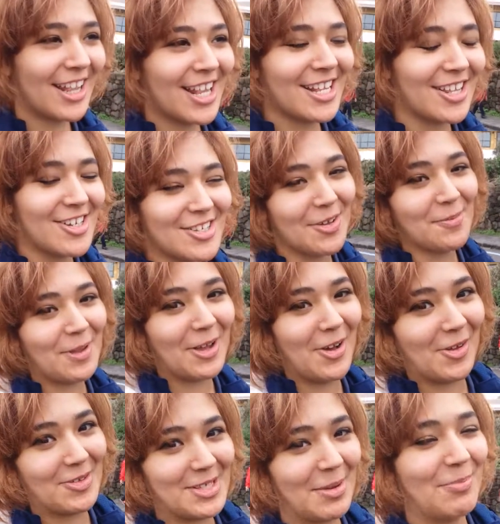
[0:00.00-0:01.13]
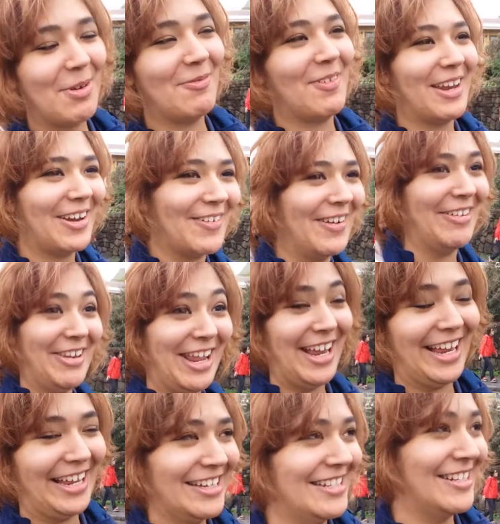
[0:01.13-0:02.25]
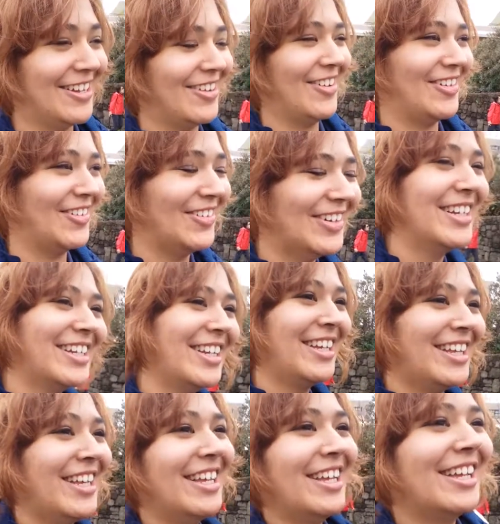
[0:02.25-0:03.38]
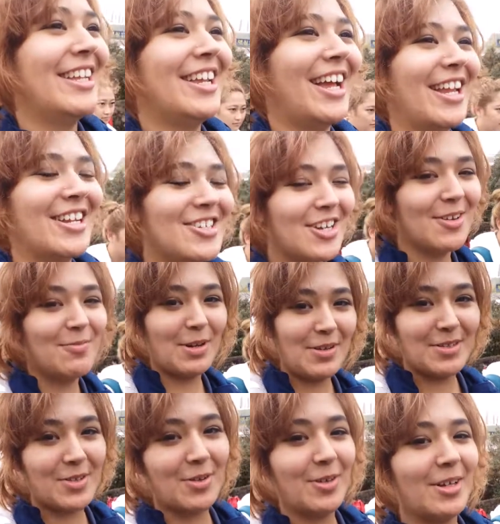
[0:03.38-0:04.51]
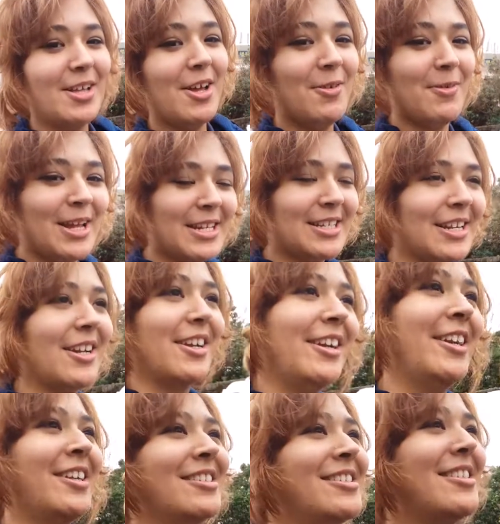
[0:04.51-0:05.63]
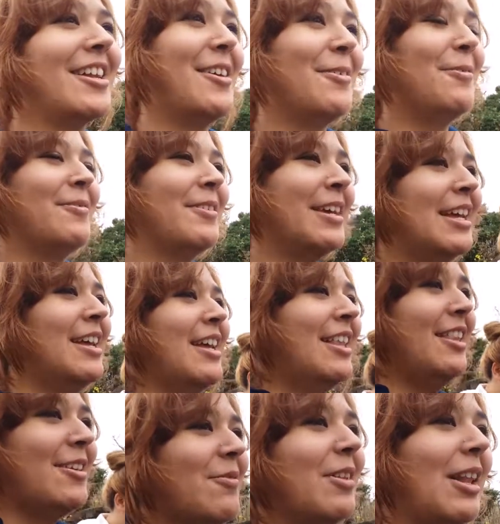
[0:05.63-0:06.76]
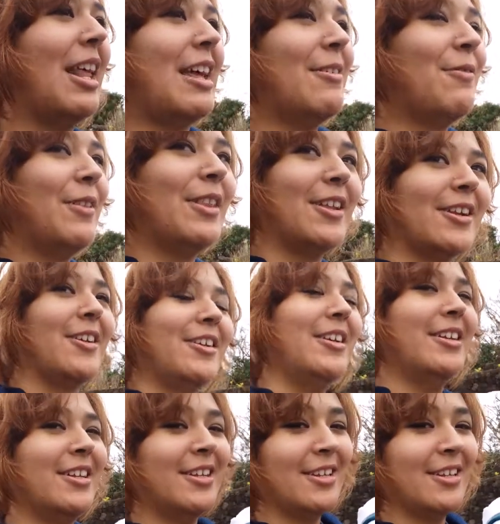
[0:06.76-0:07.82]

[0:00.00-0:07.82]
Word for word: Look, there's gonna be a whole separate video on that, so yeah, yesterday, but it was cool. We ate dinner and stuff, lived life a little,